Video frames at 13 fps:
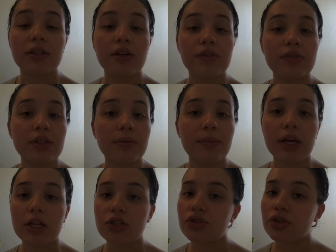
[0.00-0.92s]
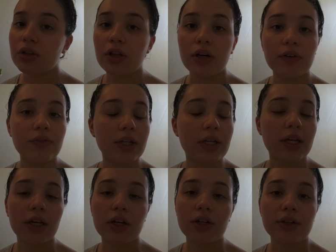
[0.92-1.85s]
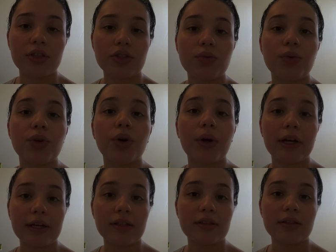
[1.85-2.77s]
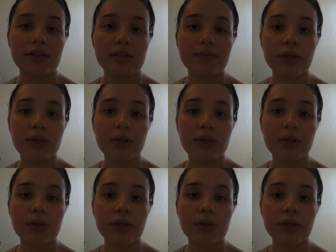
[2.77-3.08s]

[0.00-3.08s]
give some extra love and care to your ends,